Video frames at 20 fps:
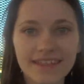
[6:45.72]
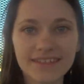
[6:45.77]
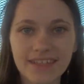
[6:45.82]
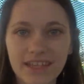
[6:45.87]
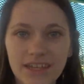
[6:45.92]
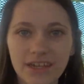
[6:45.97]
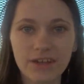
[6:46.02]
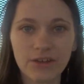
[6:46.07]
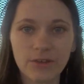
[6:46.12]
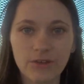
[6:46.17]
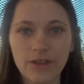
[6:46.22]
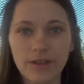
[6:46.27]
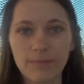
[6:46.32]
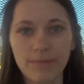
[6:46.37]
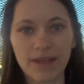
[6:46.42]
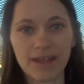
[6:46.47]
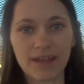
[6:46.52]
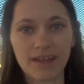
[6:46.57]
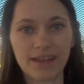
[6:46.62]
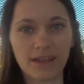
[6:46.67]
it's gonna look a
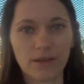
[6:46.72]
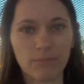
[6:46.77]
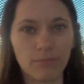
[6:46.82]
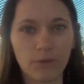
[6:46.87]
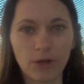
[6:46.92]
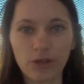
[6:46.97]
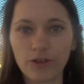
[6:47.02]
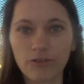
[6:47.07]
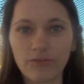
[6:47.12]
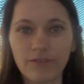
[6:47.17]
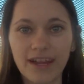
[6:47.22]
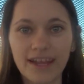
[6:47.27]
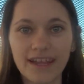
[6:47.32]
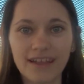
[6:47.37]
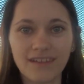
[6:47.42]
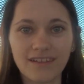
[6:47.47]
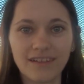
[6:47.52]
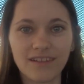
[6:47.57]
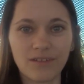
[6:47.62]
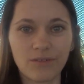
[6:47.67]
bit like a monorail
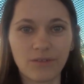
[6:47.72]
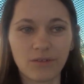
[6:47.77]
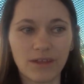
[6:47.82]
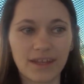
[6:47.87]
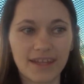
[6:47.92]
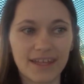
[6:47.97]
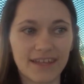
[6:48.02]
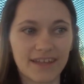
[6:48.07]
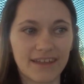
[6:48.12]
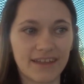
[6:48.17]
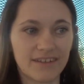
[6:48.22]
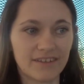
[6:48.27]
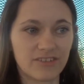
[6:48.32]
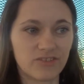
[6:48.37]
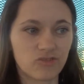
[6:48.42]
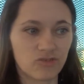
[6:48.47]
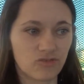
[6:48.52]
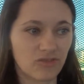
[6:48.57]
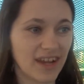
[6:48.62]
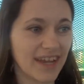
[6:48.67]
or like
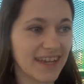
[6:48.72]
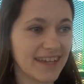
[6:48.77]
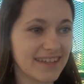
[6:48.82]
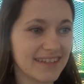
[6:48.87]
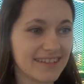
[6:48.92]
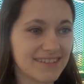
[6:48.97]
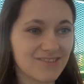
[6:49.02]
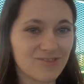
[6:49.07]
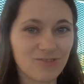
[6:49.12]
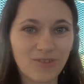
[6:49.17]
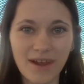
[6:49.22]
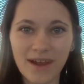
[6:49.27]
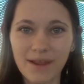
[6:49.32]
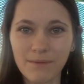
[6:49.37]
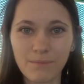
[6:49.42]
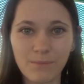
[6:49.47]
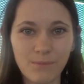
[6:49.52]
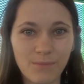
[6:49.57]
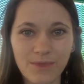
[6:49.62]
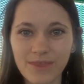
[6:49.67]
a train,
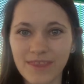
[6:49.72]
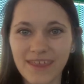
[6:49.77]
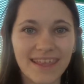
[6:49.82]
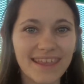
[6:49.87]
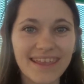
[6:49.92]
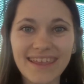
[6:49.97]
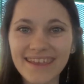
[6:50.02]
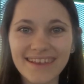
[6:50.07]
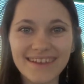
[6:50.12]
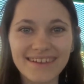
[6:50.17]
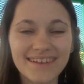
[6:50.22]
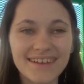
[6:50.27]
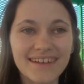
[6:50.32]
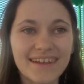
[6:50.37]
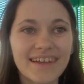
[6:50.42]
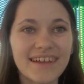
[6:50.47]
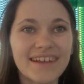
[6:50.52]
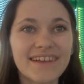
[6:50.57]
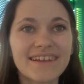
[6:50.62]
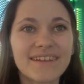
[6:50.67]
tram thingy.
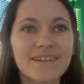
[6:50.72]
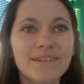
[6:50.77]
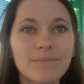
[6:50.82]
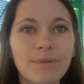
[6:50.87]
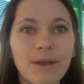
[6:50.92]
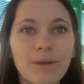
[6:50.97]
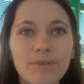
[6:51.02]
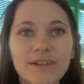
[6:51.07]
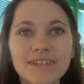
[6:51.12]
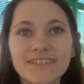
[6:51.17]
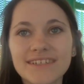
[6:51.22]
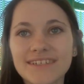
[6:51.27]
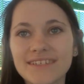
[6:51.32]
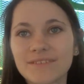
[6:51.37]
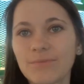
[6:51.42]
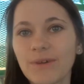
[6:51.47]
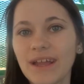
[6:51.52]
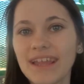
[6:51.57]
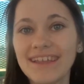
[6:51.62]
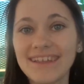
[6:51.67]
But we're just
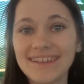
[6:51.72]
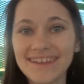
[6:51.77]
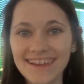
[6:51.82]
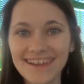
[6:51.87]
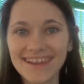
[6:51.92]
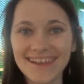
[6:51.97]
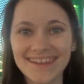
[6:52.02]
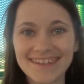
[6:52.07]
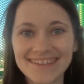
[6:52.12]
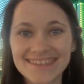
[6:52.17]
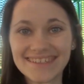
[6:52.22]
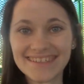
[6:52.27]
waiting here.